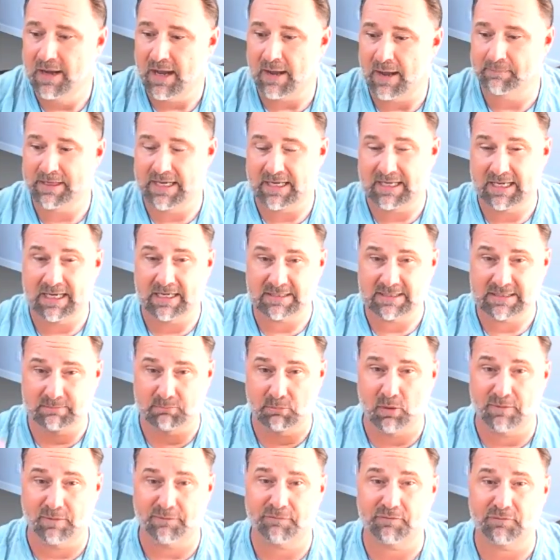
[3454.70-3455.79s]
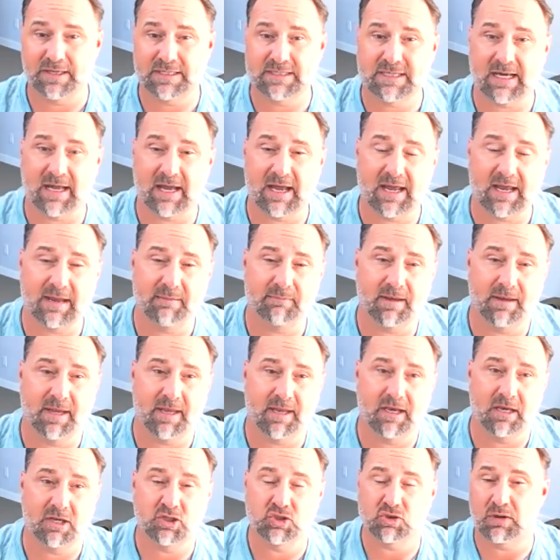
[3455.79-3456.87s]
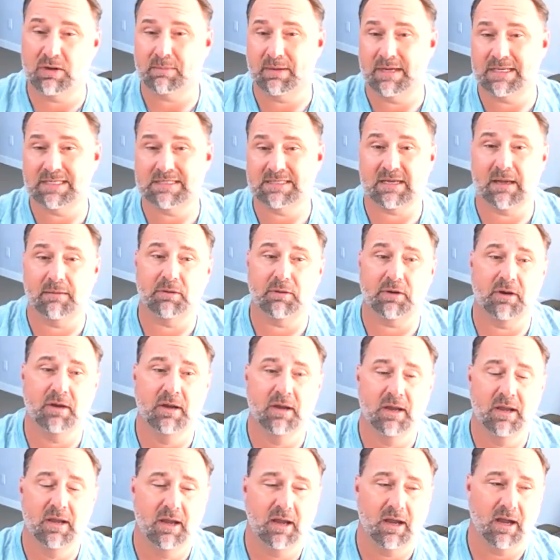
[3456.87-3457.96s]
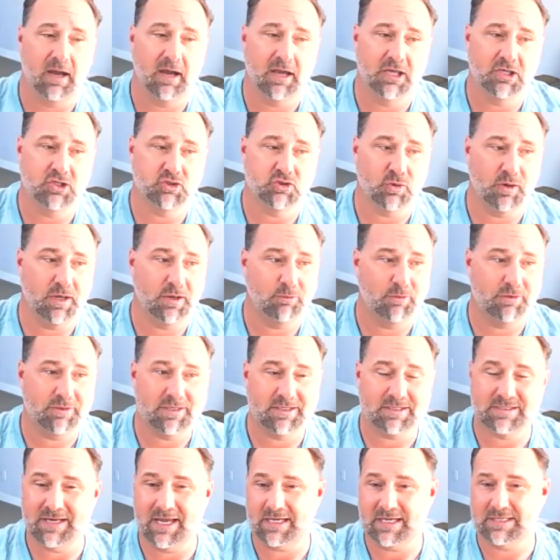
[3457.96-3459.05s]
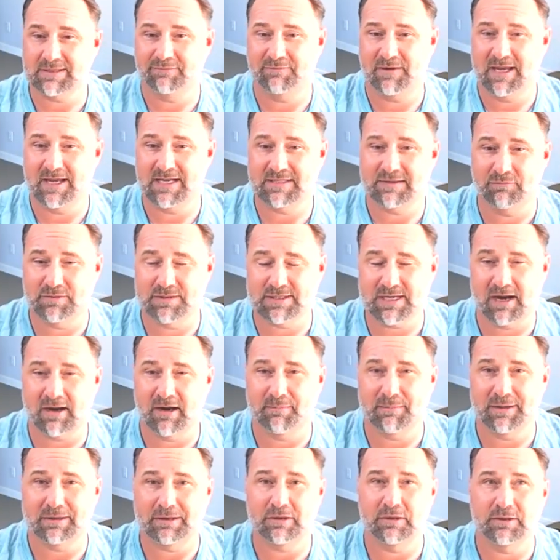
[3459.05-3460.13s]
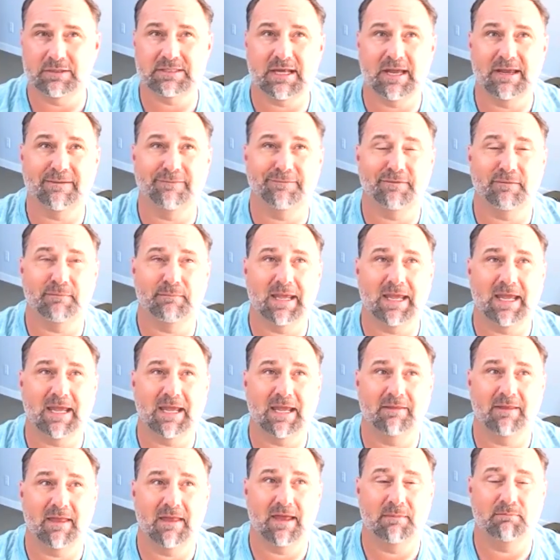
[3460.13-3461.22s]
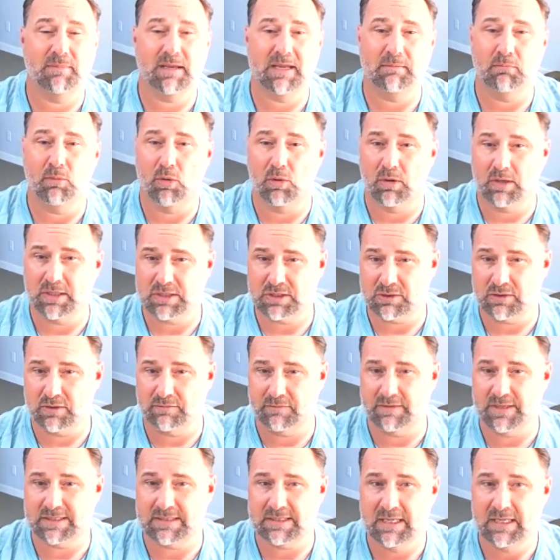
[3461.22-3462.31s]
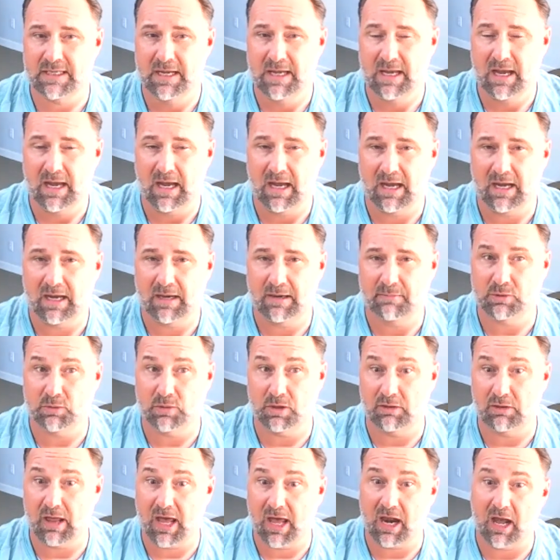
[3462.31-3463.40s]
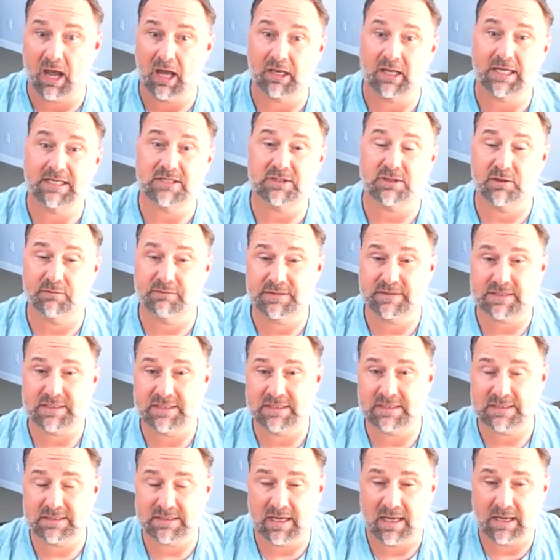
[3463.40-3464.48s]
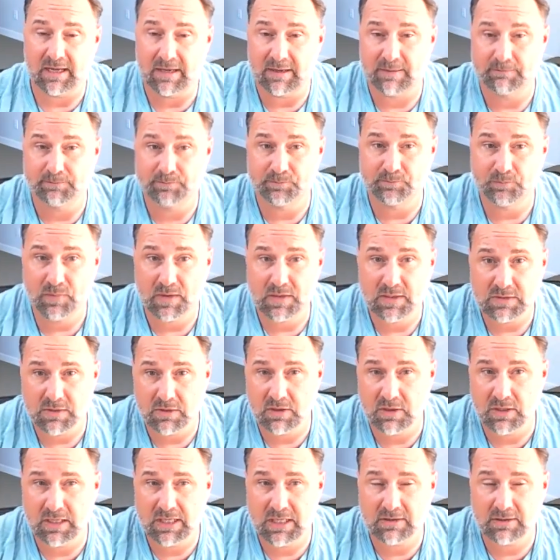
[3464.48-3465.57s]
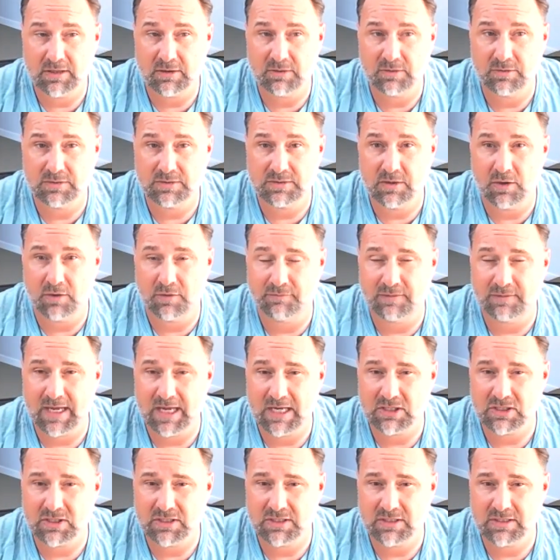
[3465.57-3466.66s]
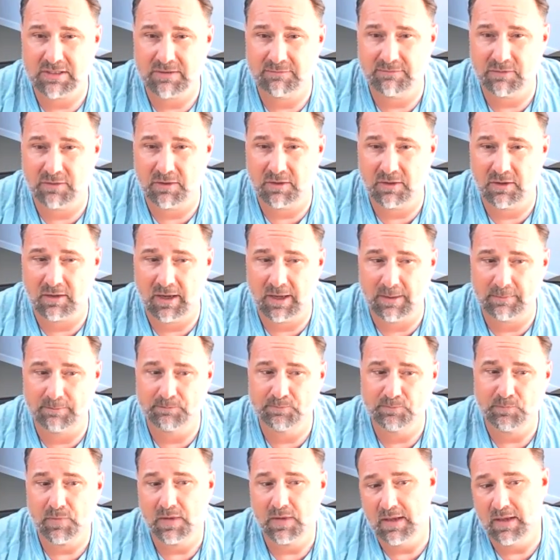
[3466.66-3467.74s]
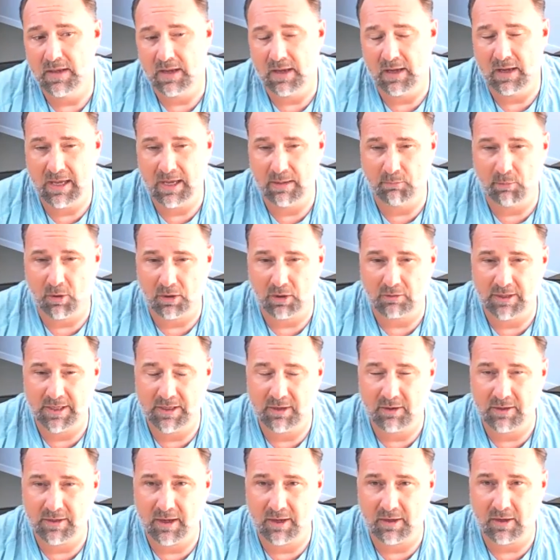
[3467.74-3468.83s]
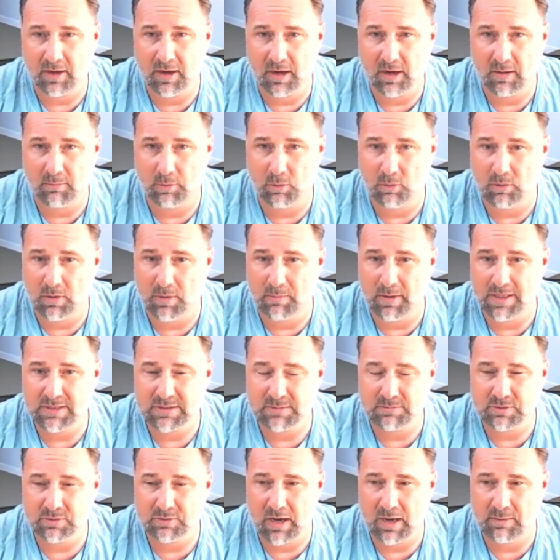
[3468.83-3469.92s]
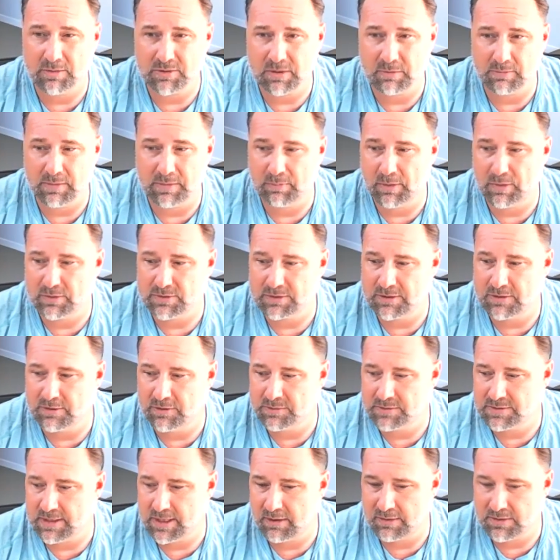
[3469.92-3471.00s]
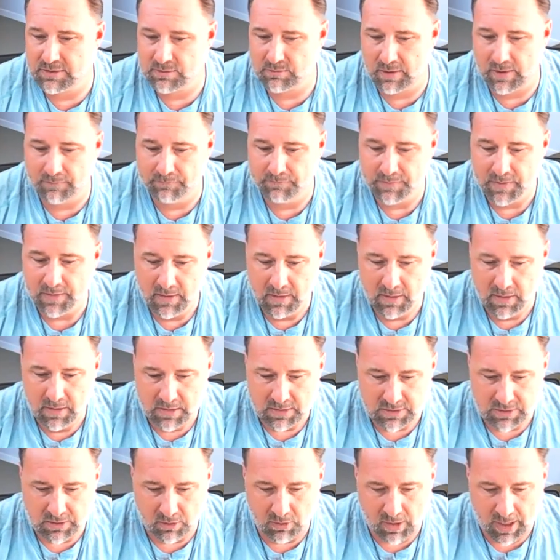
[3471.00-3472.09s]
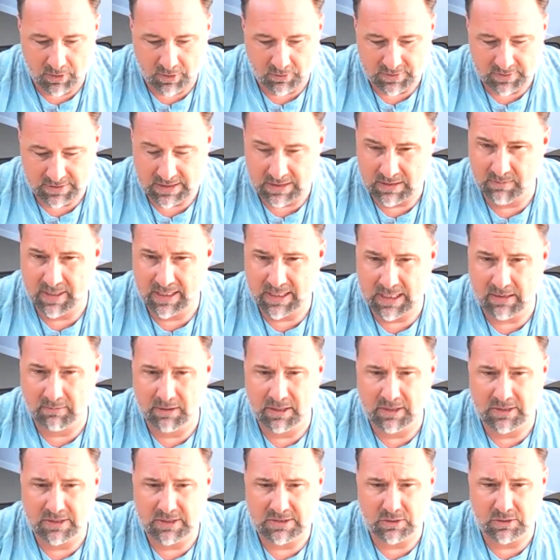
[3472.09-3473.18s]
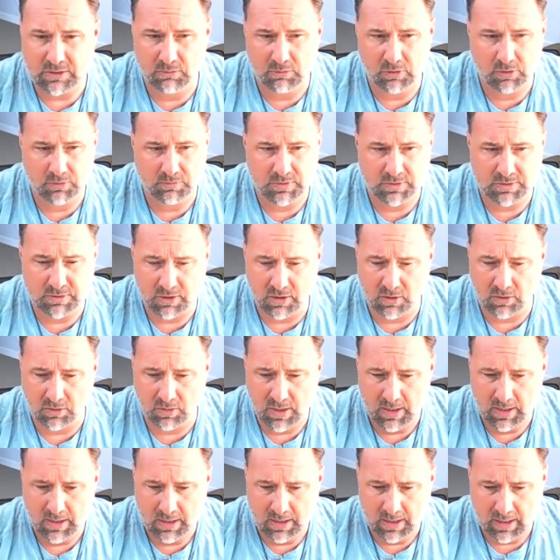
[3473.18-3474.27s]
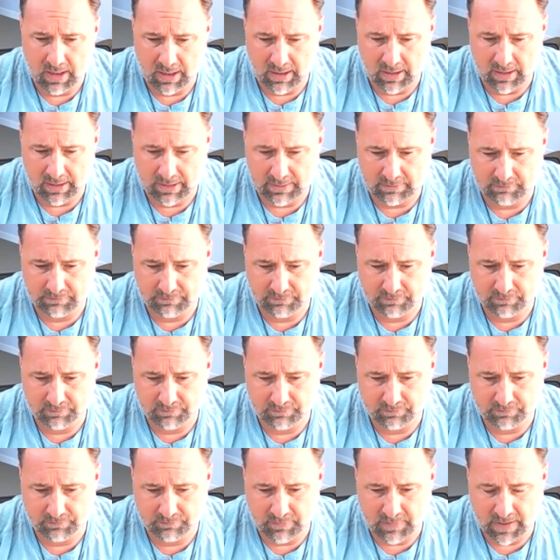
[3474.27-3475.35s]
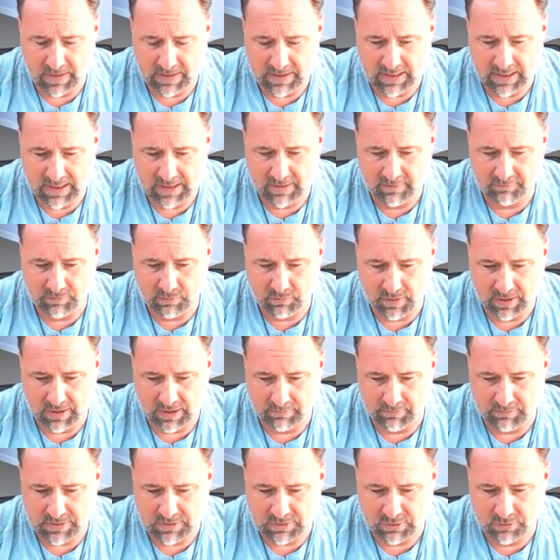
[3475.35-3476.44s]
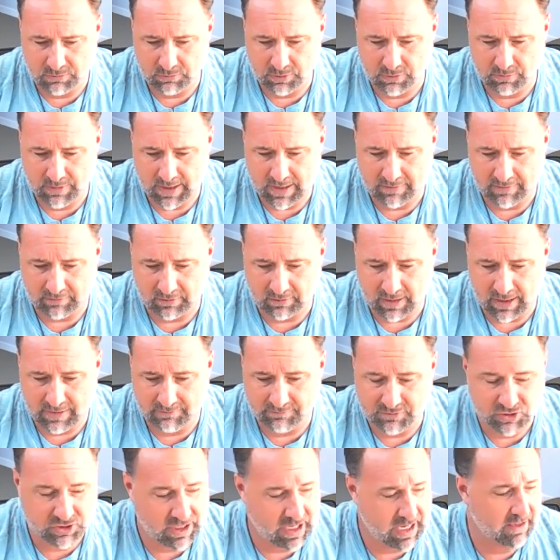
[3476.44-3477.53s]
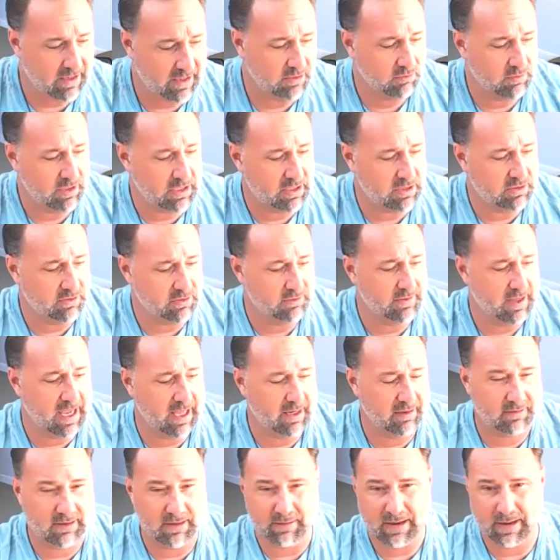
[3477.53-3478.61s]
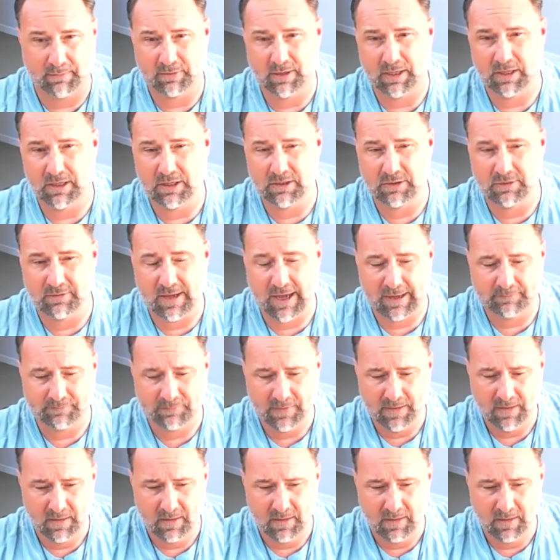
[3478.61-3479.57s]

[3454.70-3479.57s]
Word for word: I'm going to get some more free time and enjoy my summer, uh, enjoy what this next phase of retirement looks like for me, and then be more in service. um, doing a lot of online services. Um, so you can get those notifications if you're um, uh, at marclainhart.com or one of my subscribers. I'll be posting those there as well. So I don't see anybody coming into the Zoom room. So um, again, if you want to come to the Zoom room and have a live chat, we can do that. I'm happy to do that.